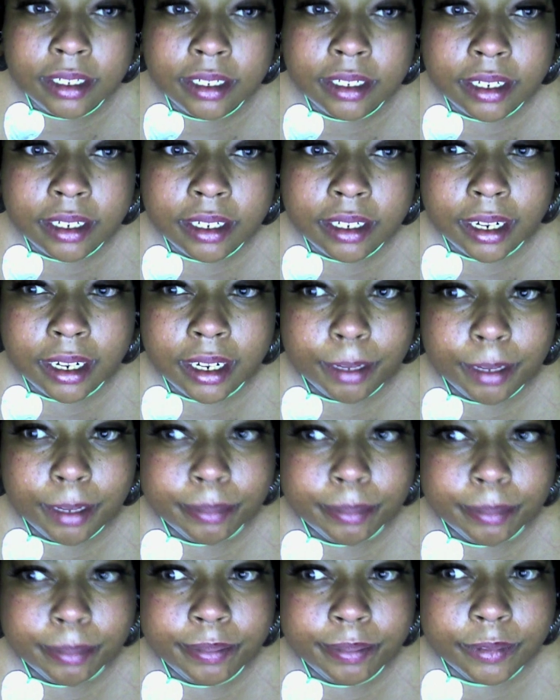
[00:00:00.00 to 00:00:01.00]

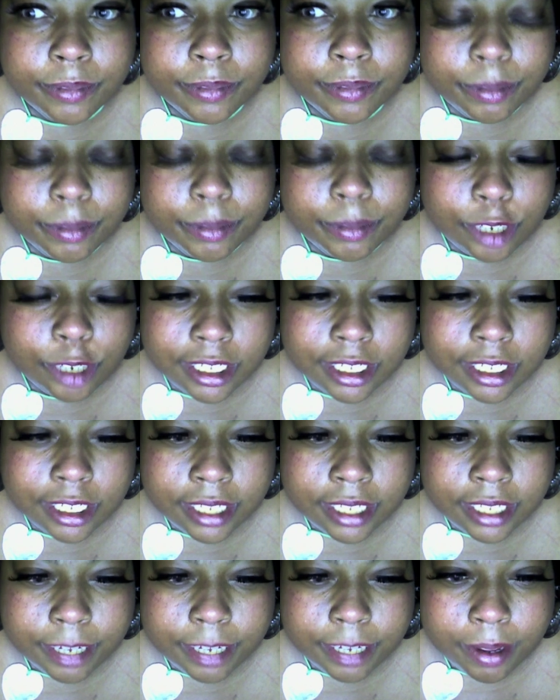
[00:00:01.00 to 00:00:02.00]
I'm trying to
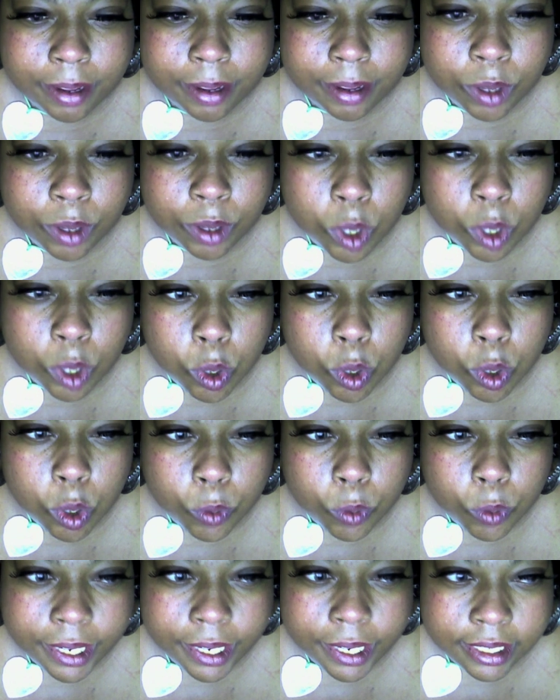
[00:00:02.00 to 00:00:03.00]
think about
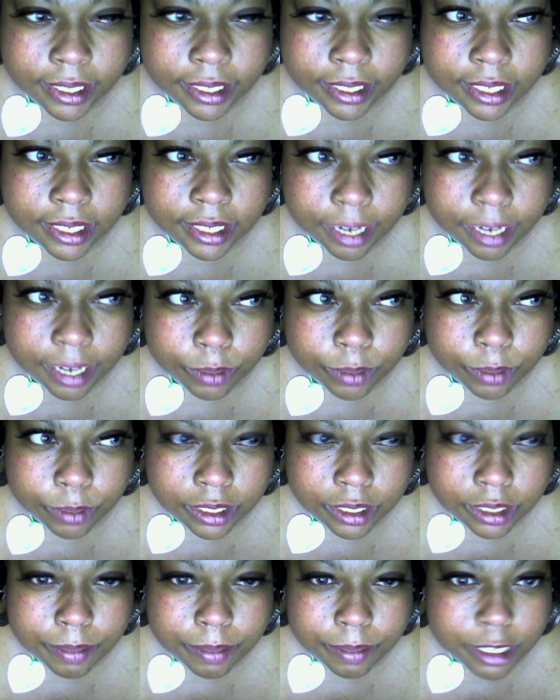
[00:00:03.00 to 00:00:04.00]
what else did I want
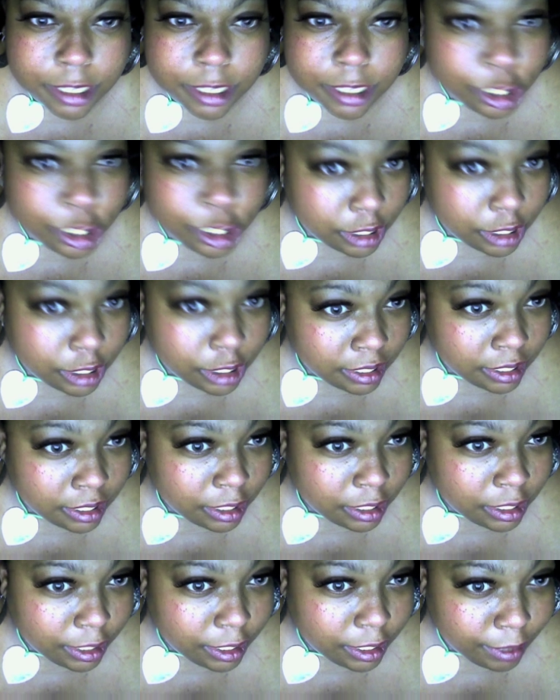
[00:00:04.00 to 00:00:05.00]
to mention
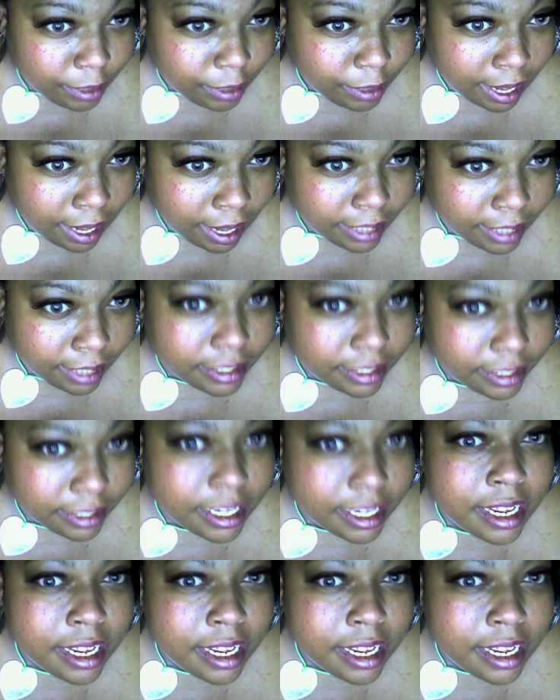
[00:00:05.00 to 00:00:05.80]
to you guys.